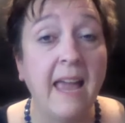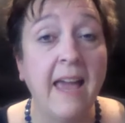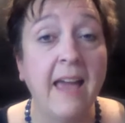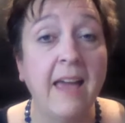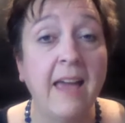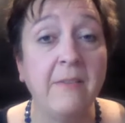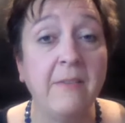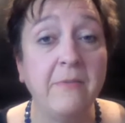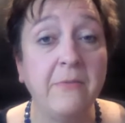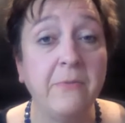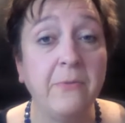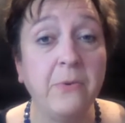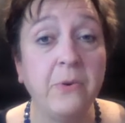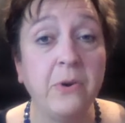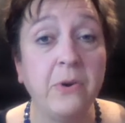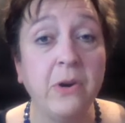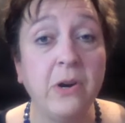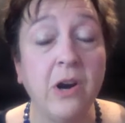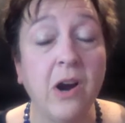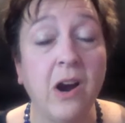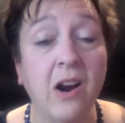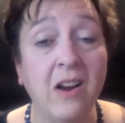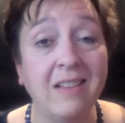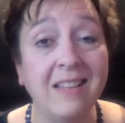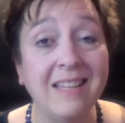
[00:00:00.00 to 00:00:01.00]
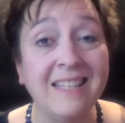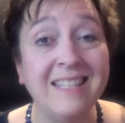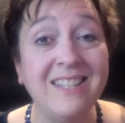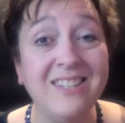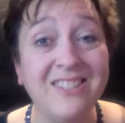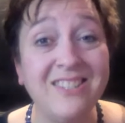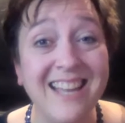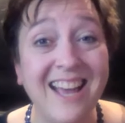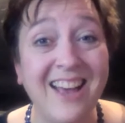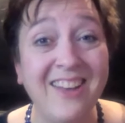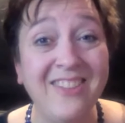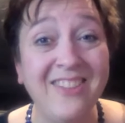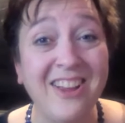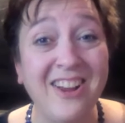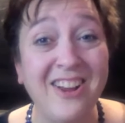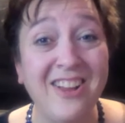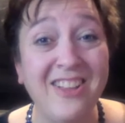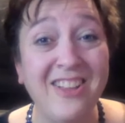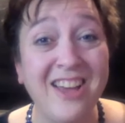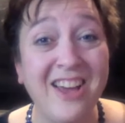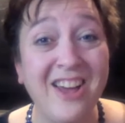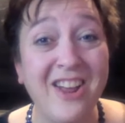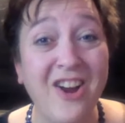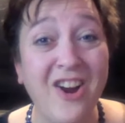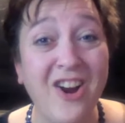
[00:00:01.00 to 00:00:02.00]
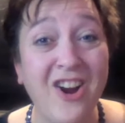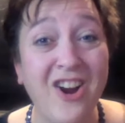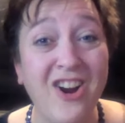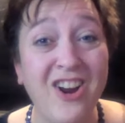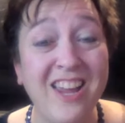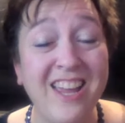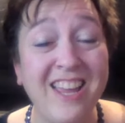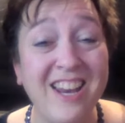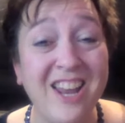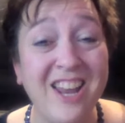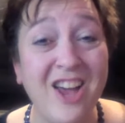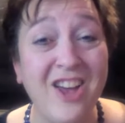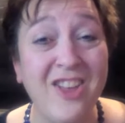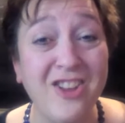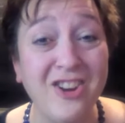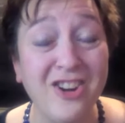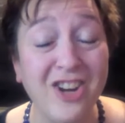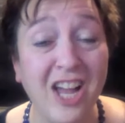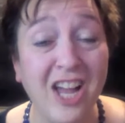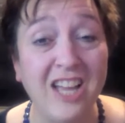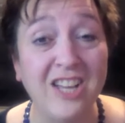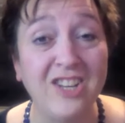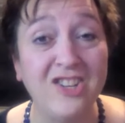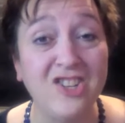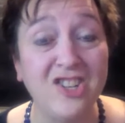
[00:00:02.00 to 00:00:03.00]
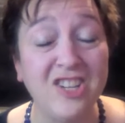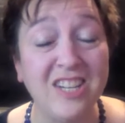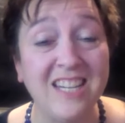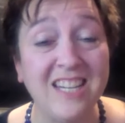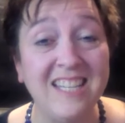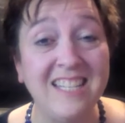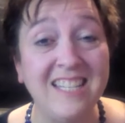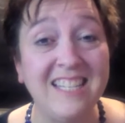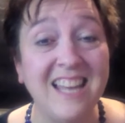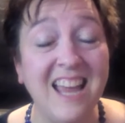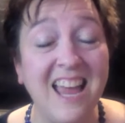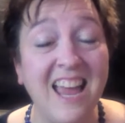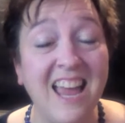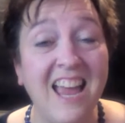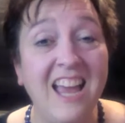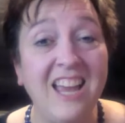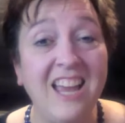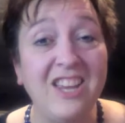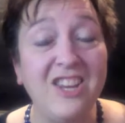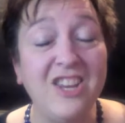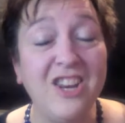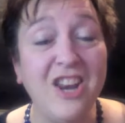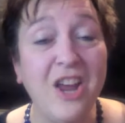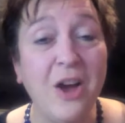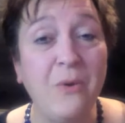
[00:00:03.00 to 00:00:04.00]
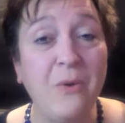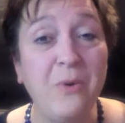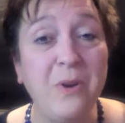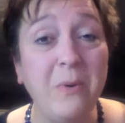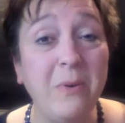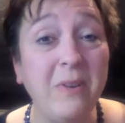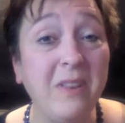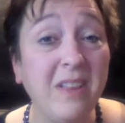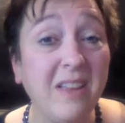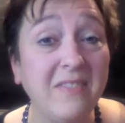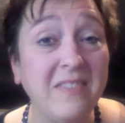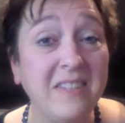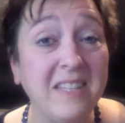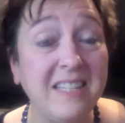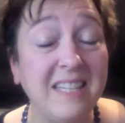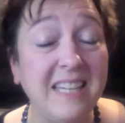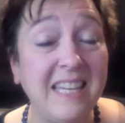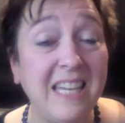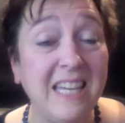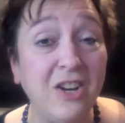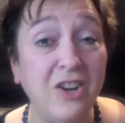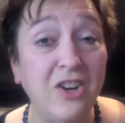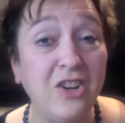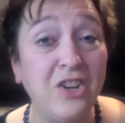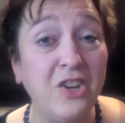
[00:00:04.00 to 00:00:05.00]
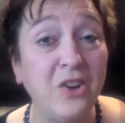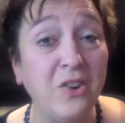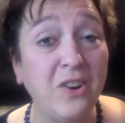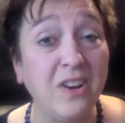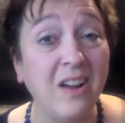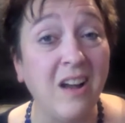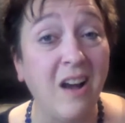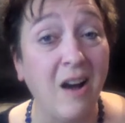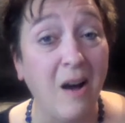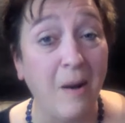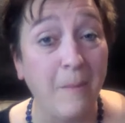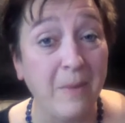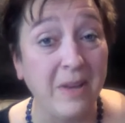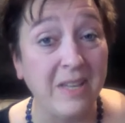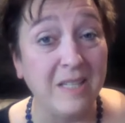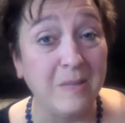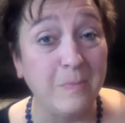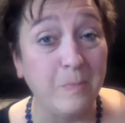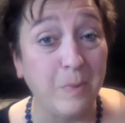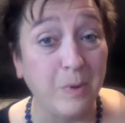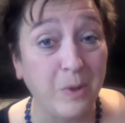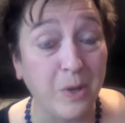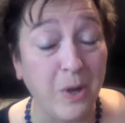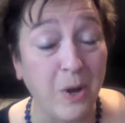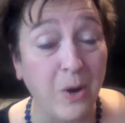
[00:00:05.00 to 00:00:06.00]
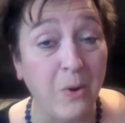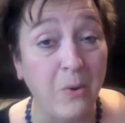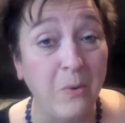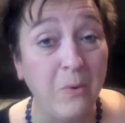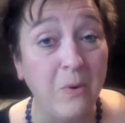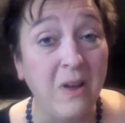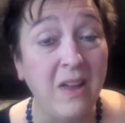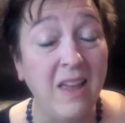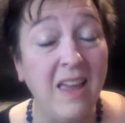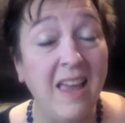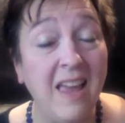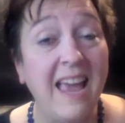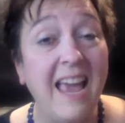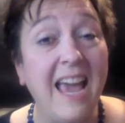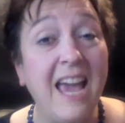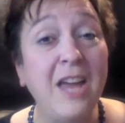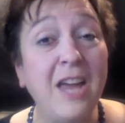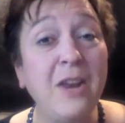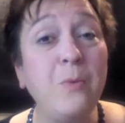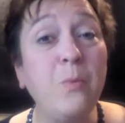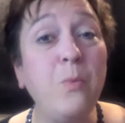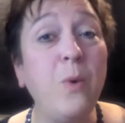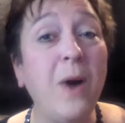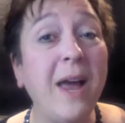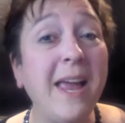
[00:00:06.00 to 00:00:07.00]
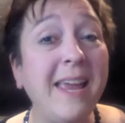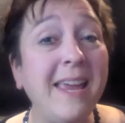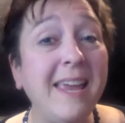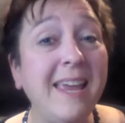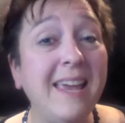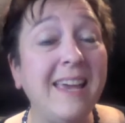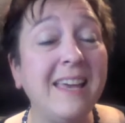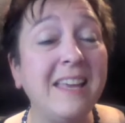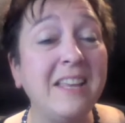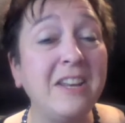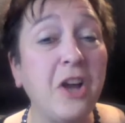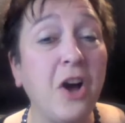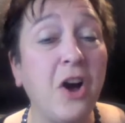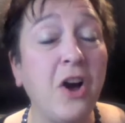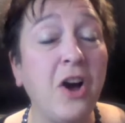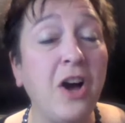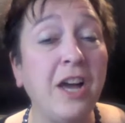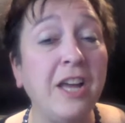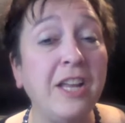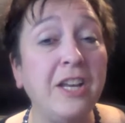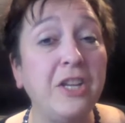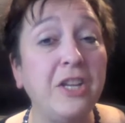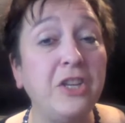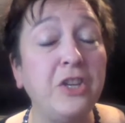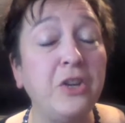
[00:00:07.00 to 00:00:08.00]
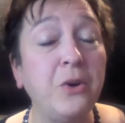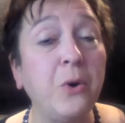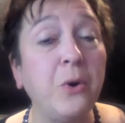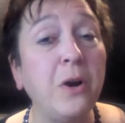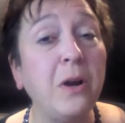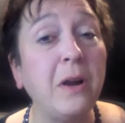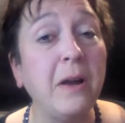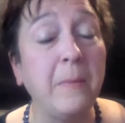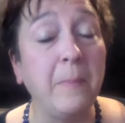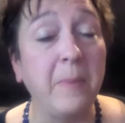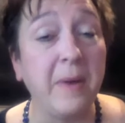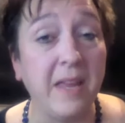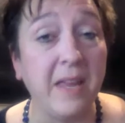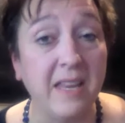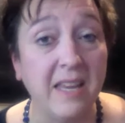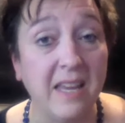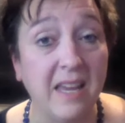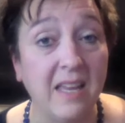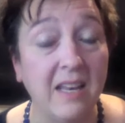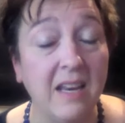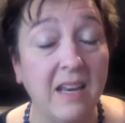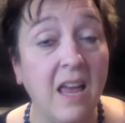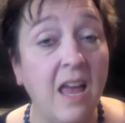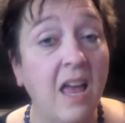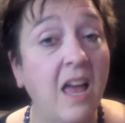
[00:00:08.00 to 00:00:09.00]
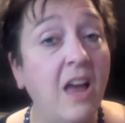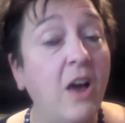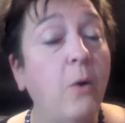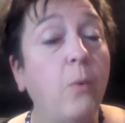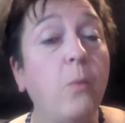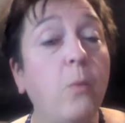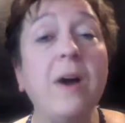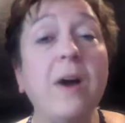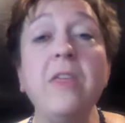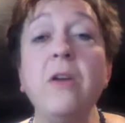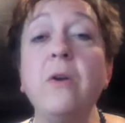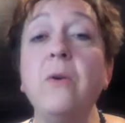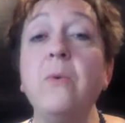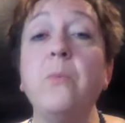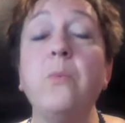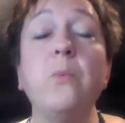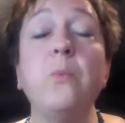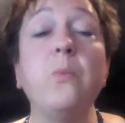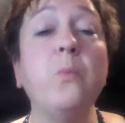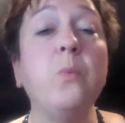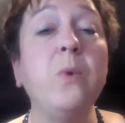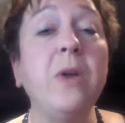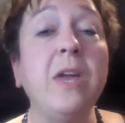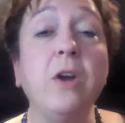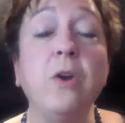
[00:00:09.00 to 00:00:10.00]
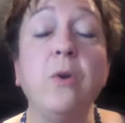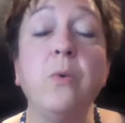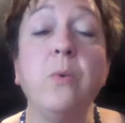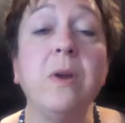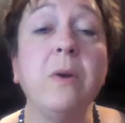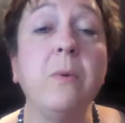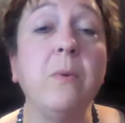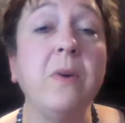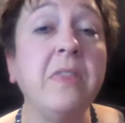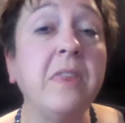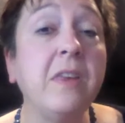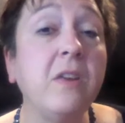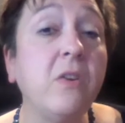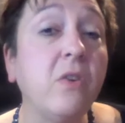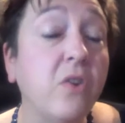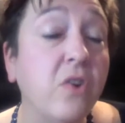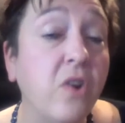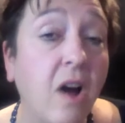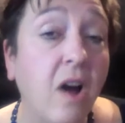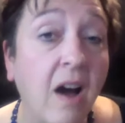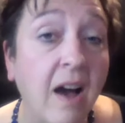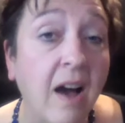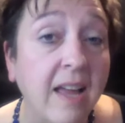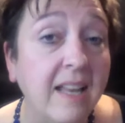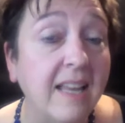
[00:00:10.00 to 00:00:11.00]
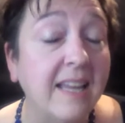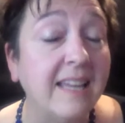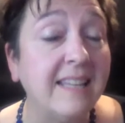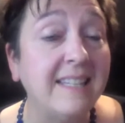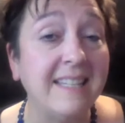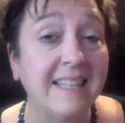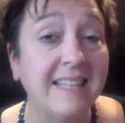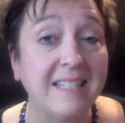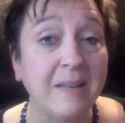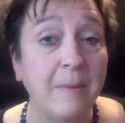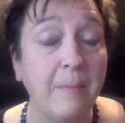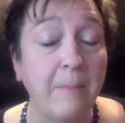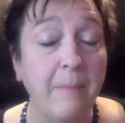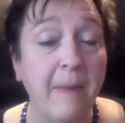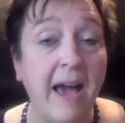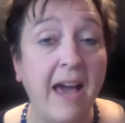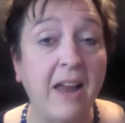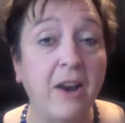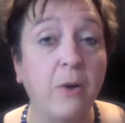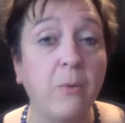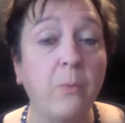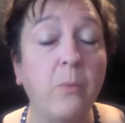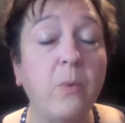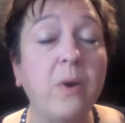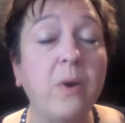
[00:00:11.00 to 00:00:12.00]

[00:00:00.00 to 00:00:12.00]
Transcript: And for our listeners out there that are in other countries, we would love to hear your comments below and weigh in on your opinion. Whether we agree with it or not, it doesn't matter.